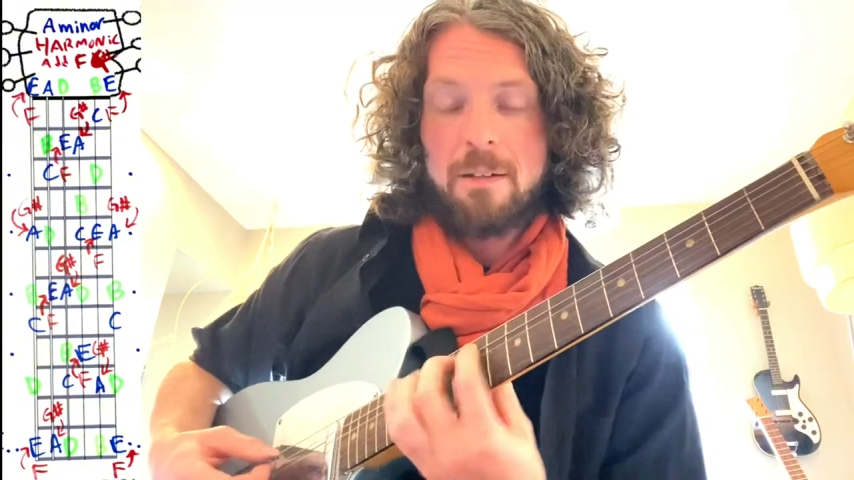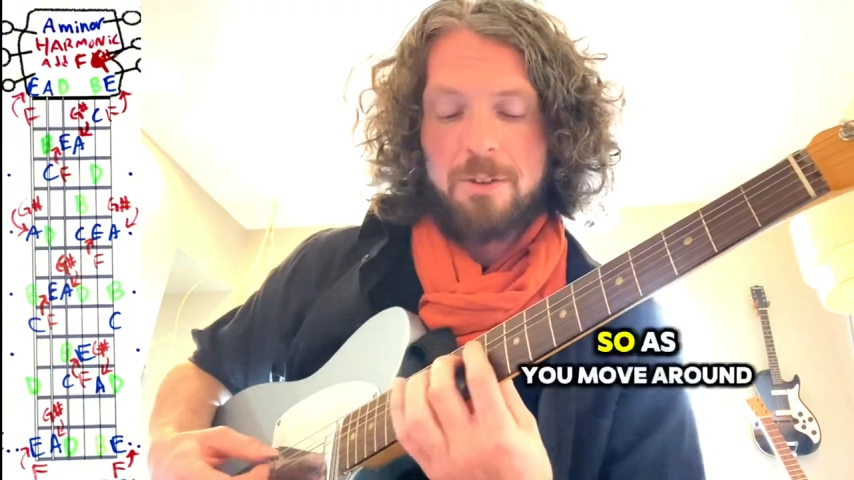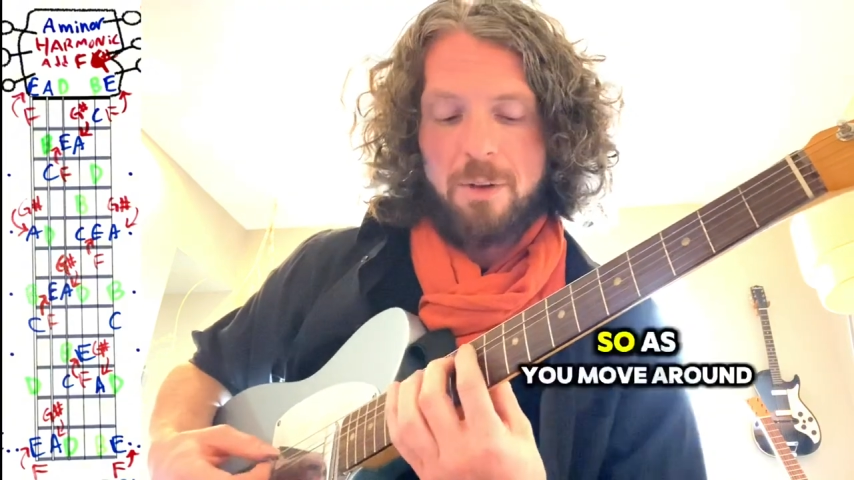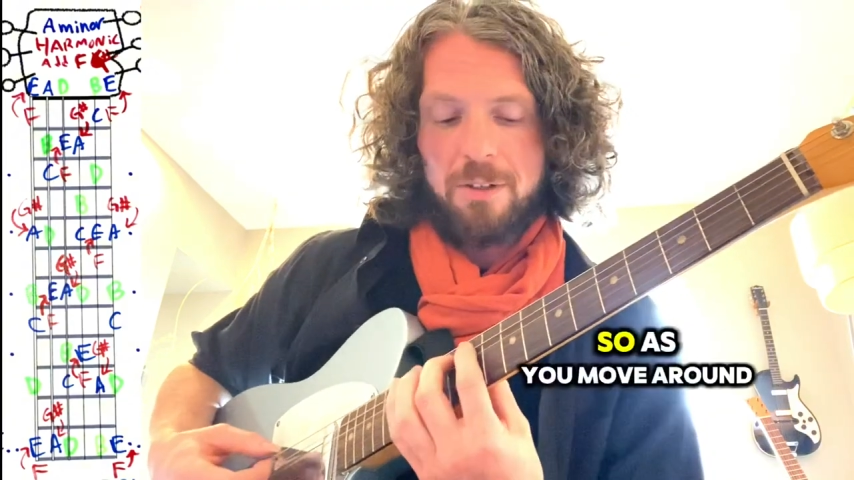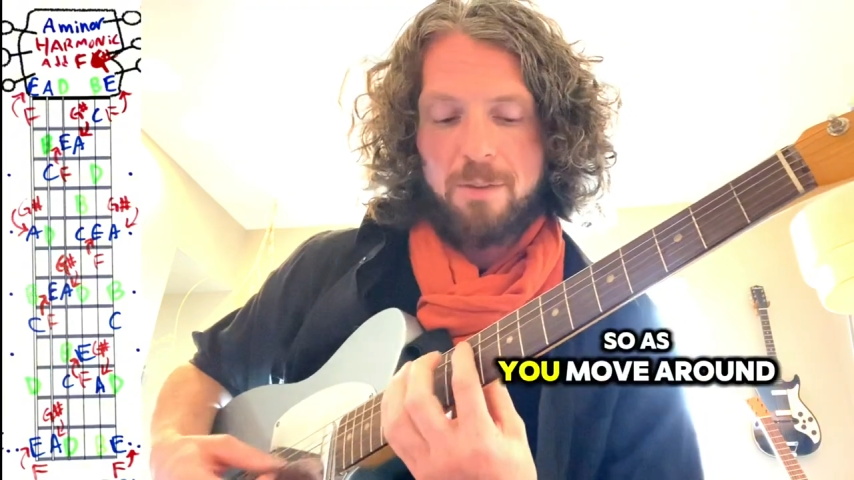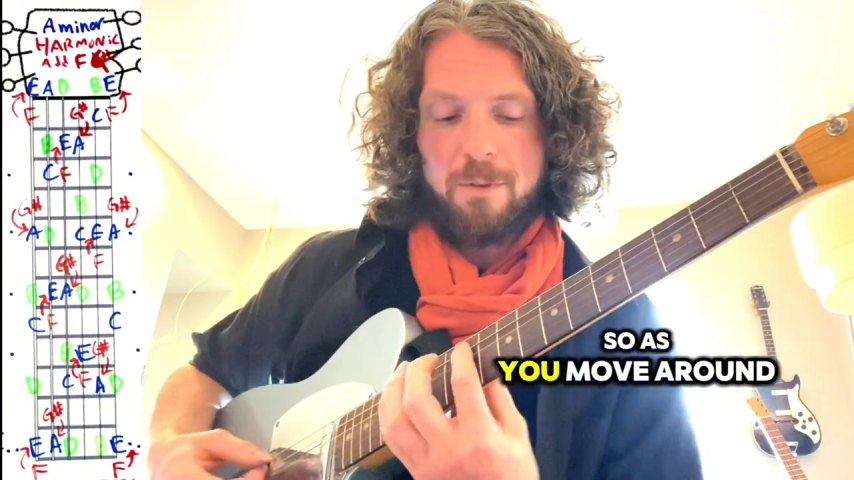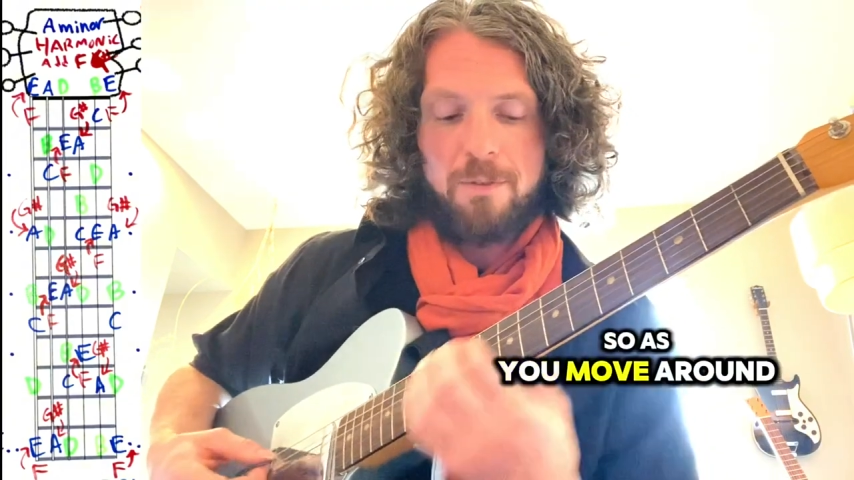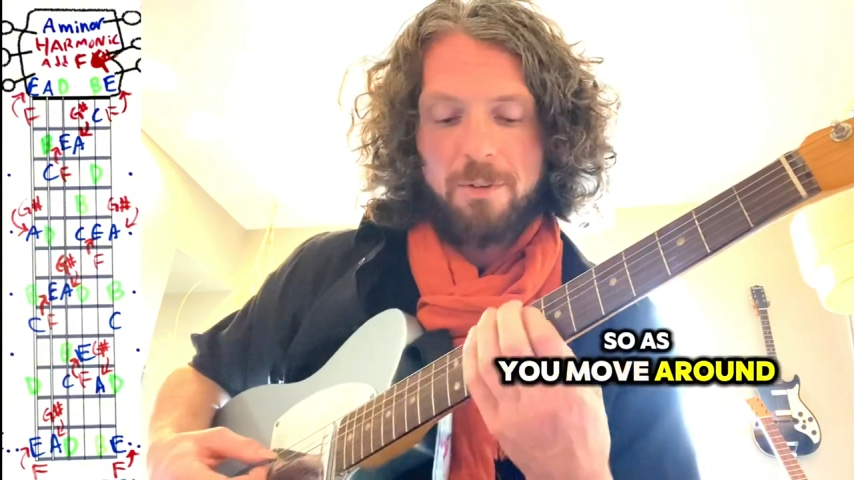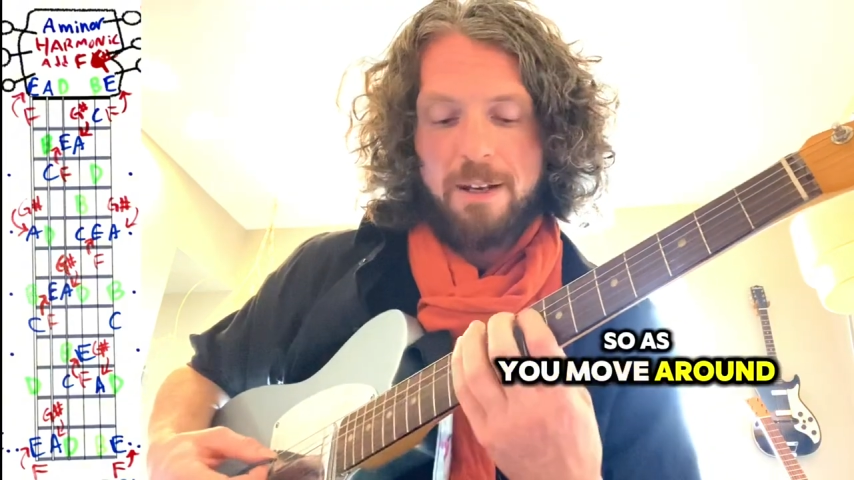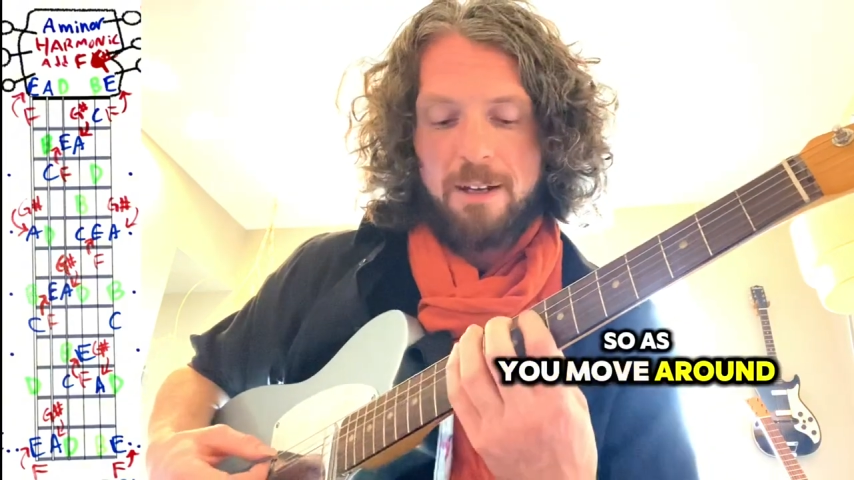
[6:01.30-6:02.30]
So as you move
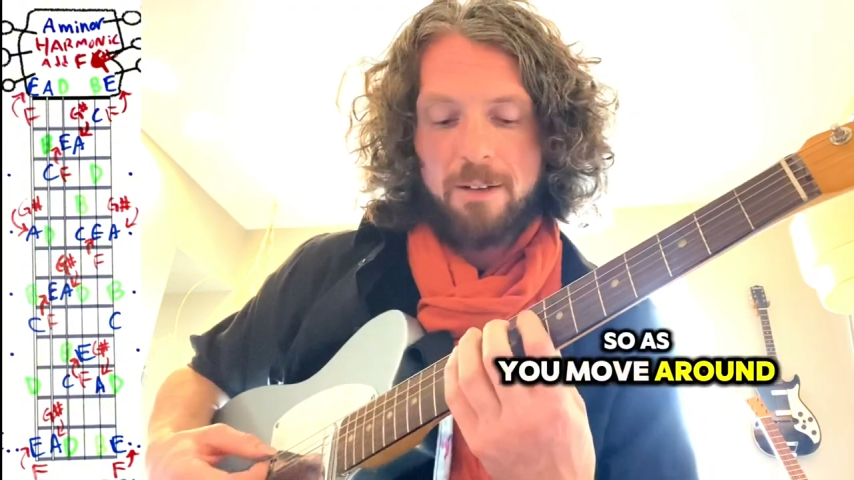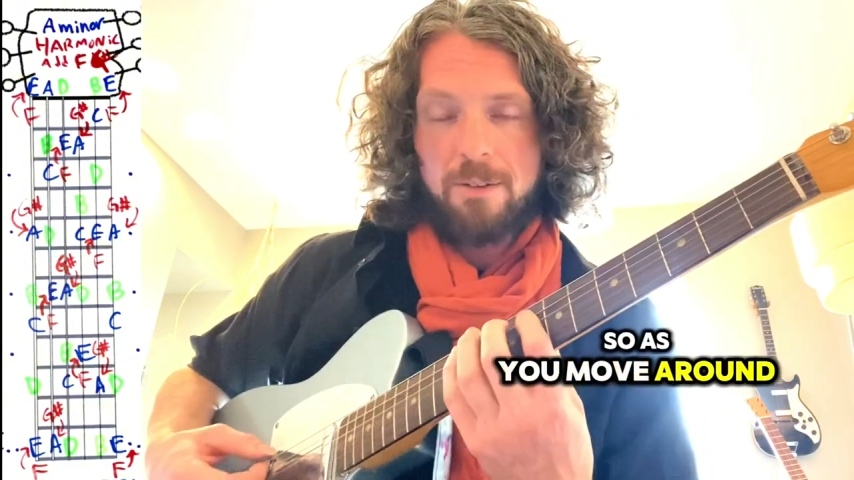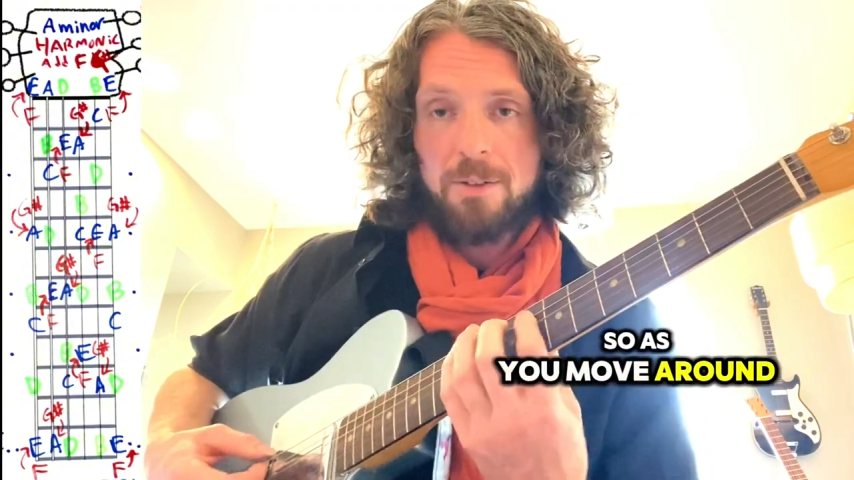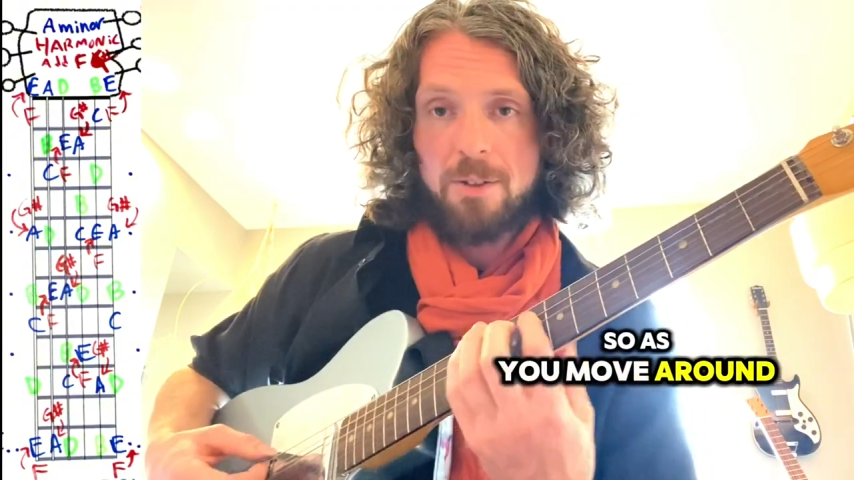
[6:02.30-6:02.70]
around,